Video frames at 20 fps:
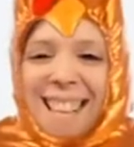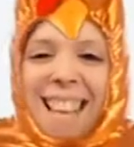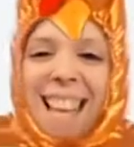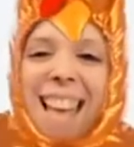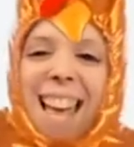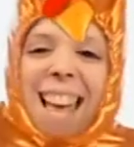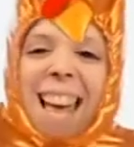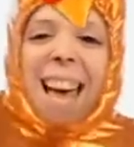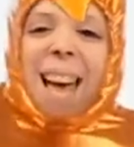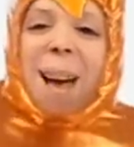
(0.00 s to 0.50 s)

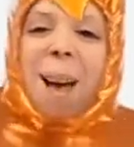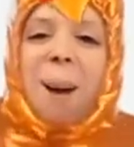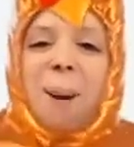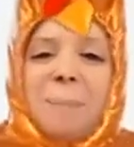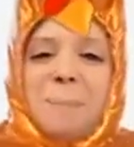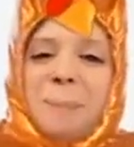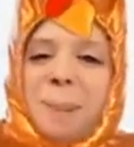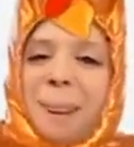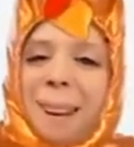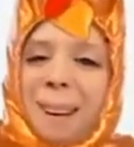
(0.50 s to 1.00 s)
I hope
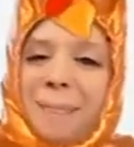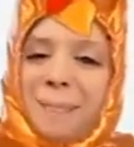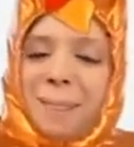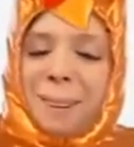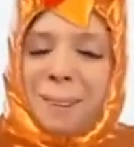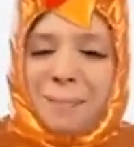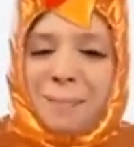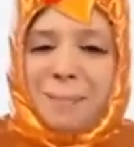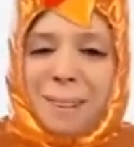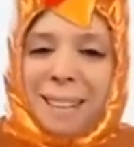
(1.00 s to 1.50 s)
you have a
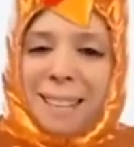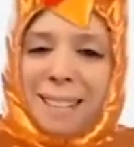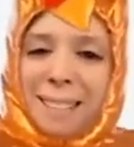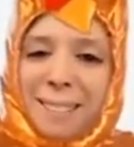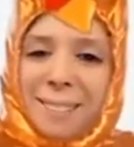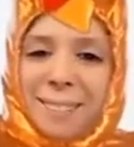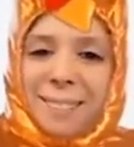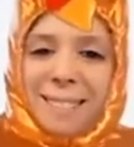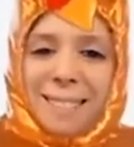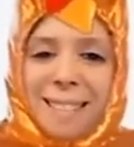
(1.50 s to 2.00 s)
really
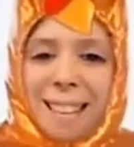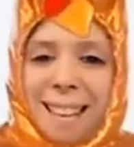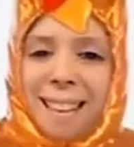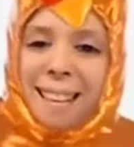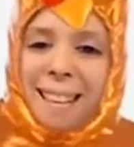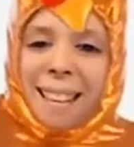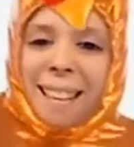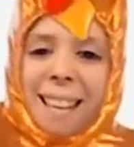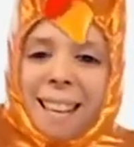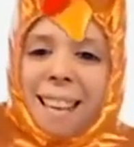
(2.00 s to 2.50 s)
good day.
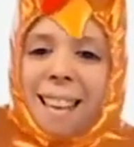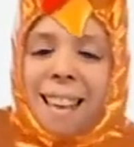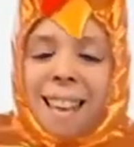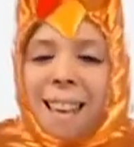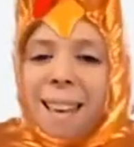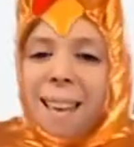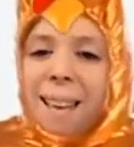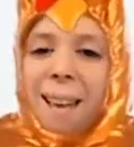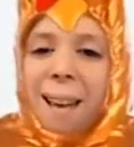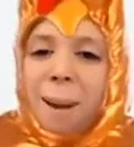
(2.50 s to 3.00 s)

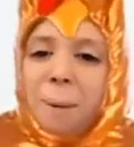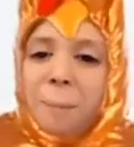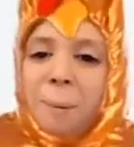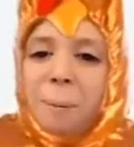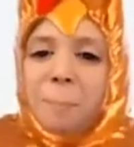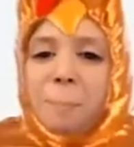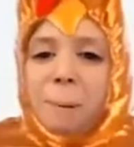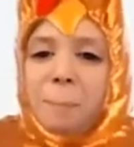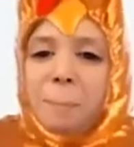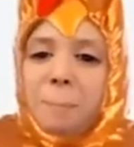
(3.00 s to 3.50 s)
Uh, I will
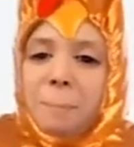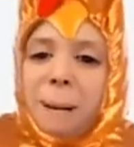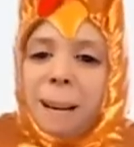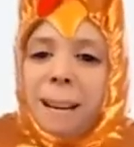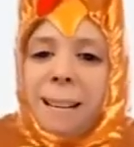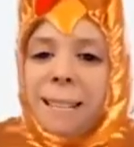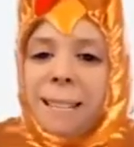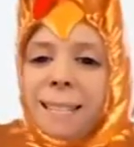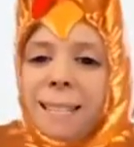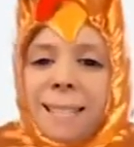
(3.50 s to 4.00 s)
bob by
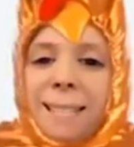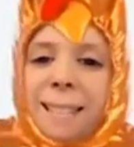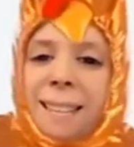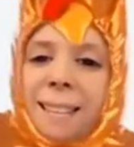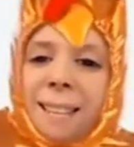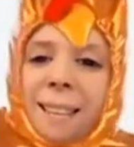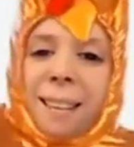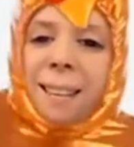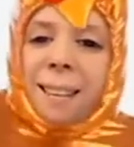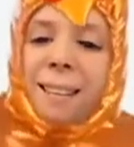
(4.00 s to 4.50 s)
and see
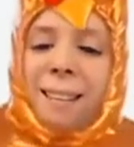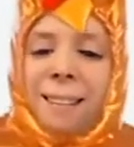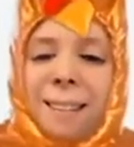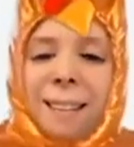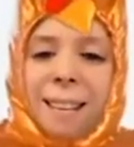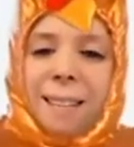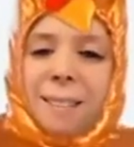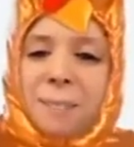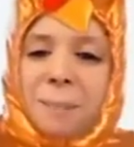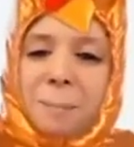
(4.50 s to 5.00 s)
you.
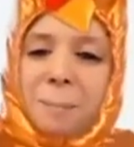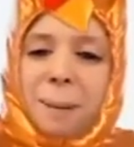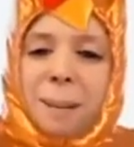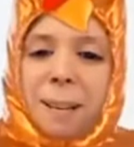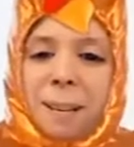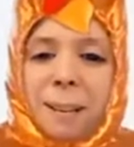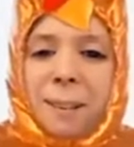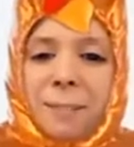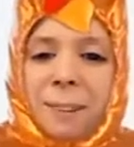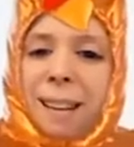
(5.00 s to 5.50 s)
Thanks for being a
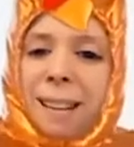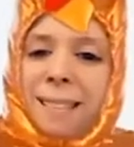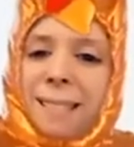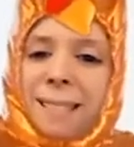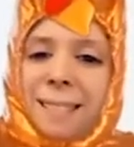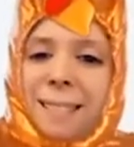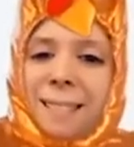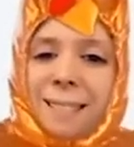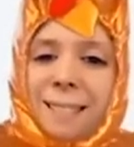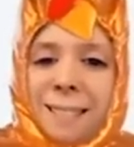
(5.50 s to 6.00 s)
great
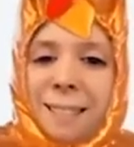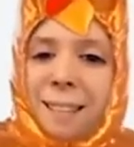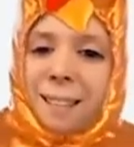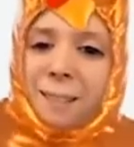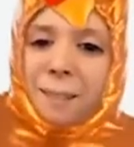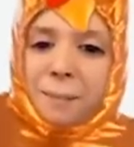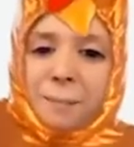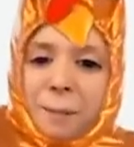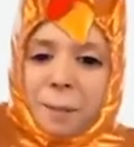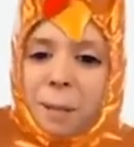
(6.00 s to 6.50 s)
sister.
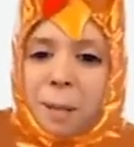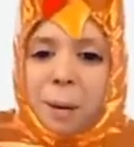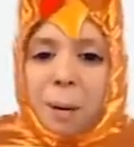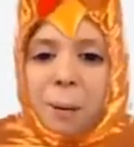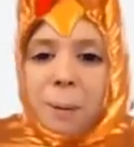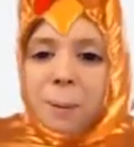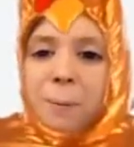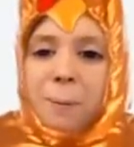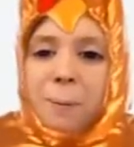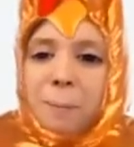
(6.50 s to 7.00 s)
Love you
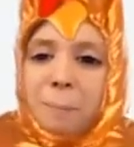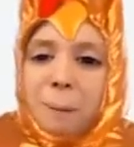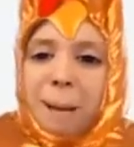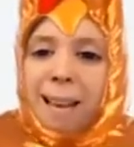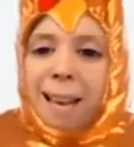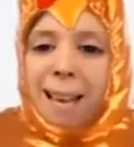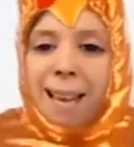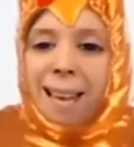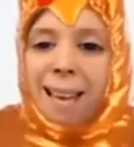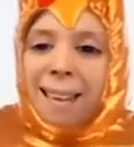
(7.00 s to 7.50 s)
loads.
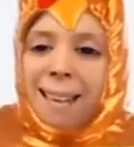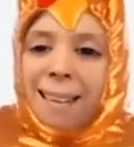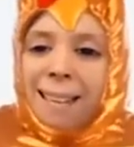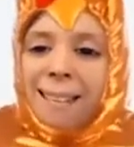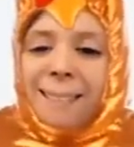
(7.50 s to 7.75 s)
Bye.